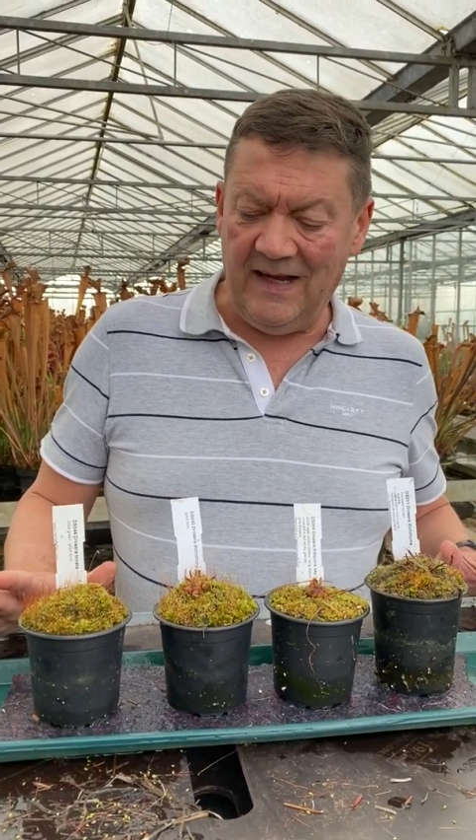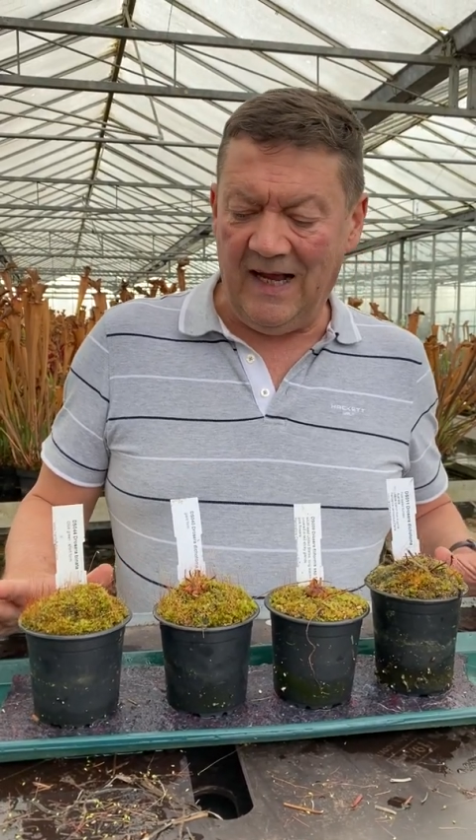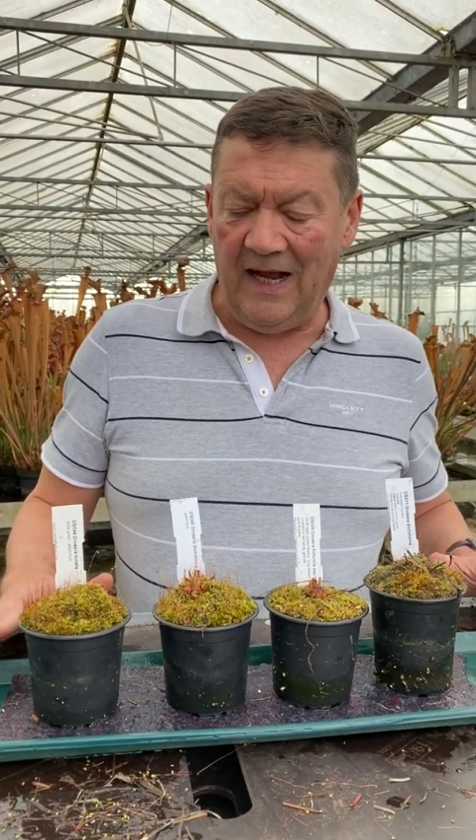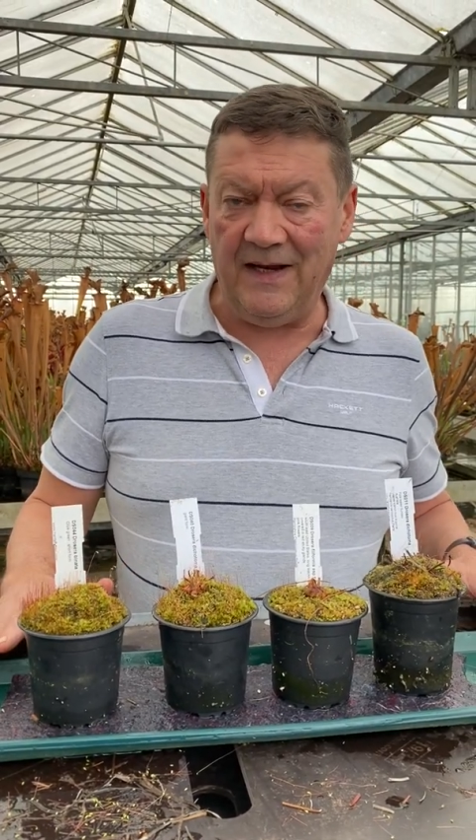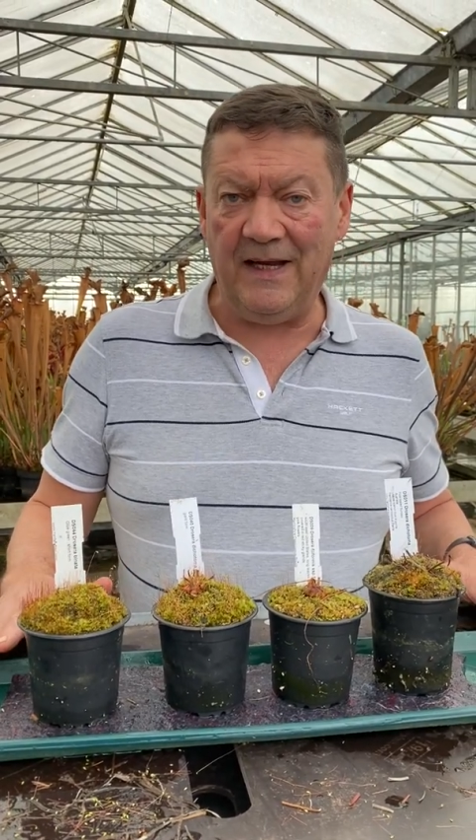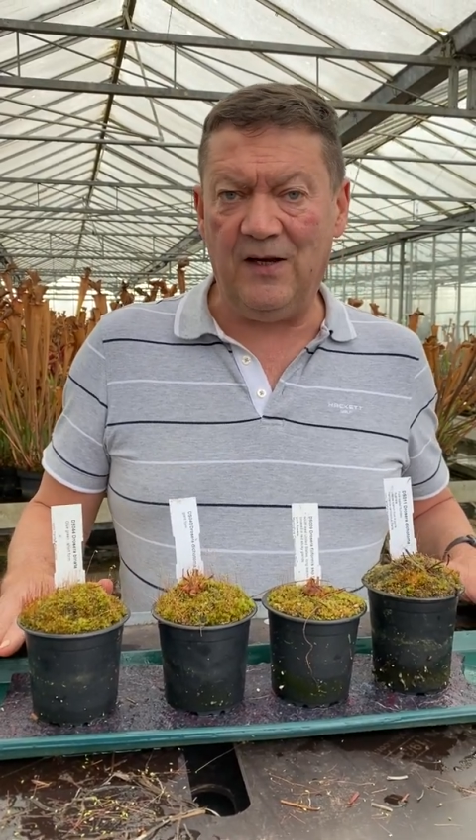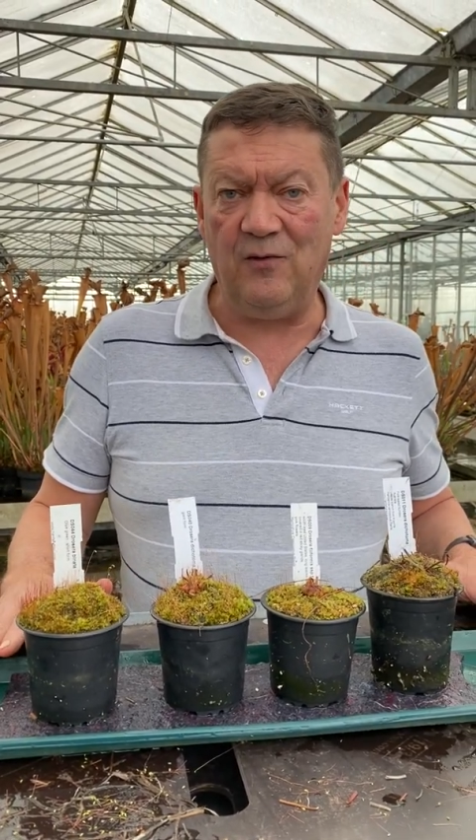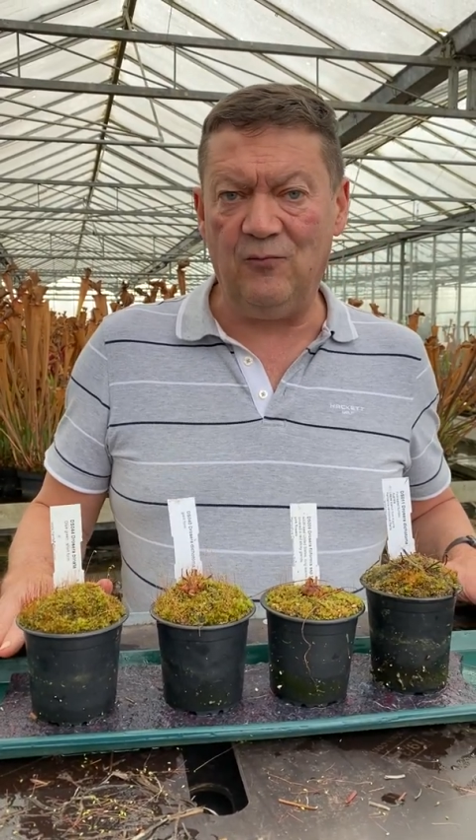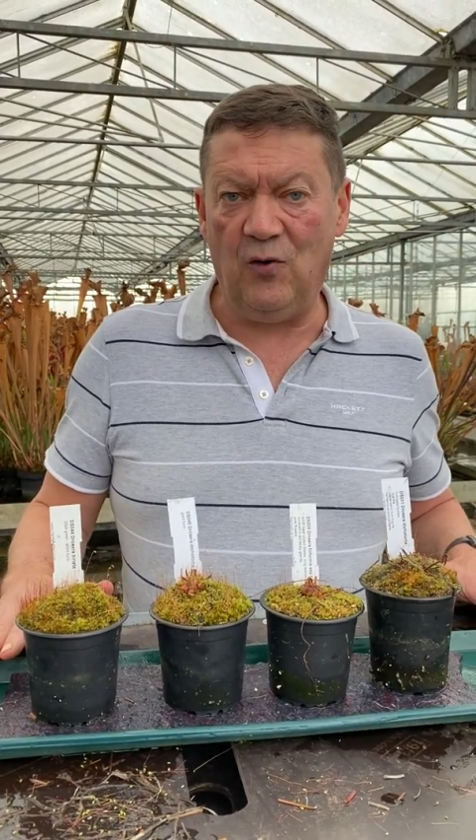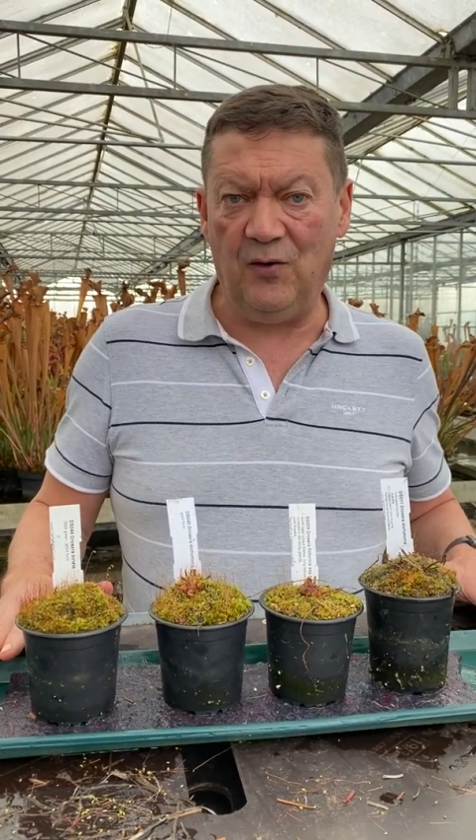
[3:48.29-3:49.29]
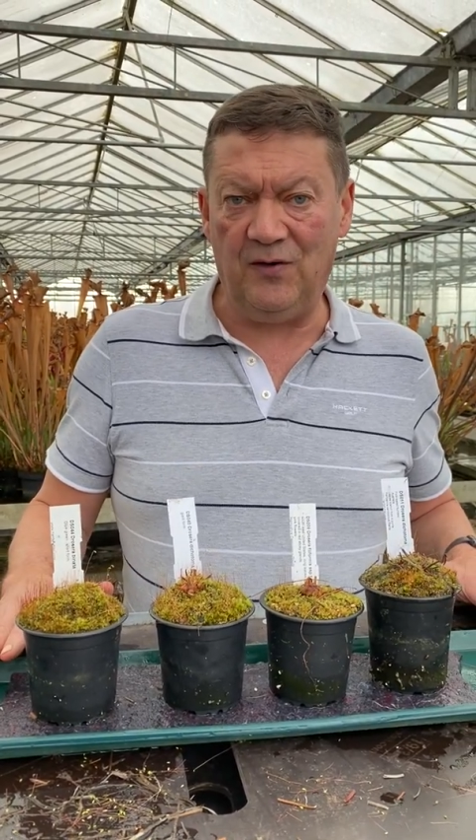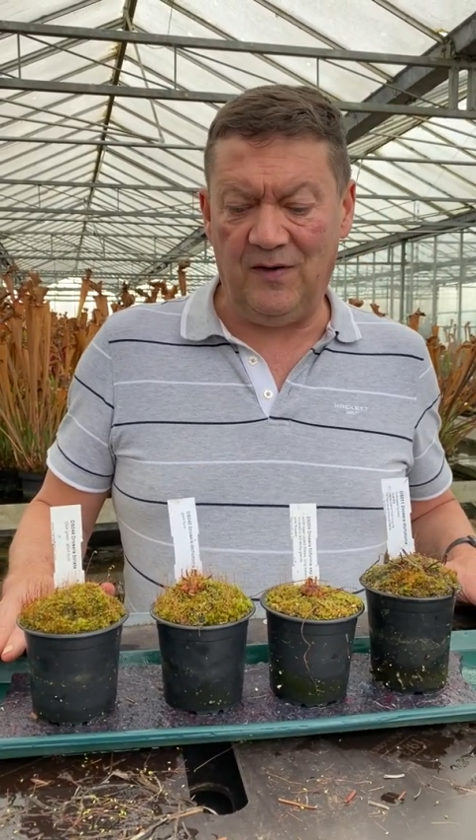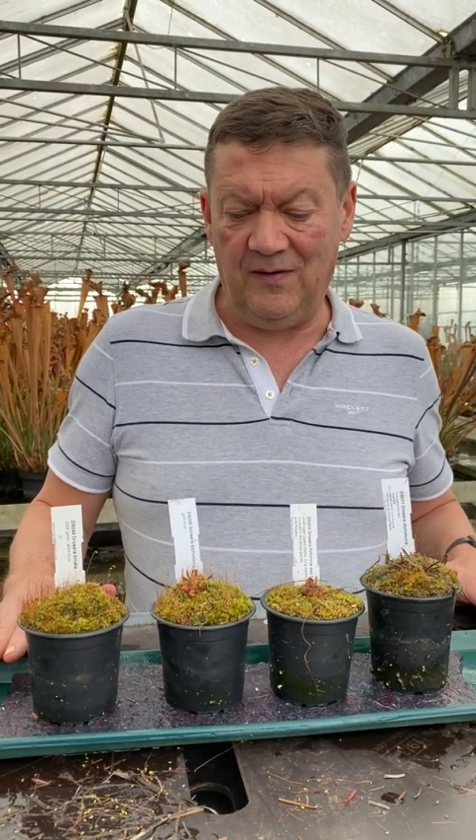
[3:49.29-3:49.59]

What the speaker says: and they can rot.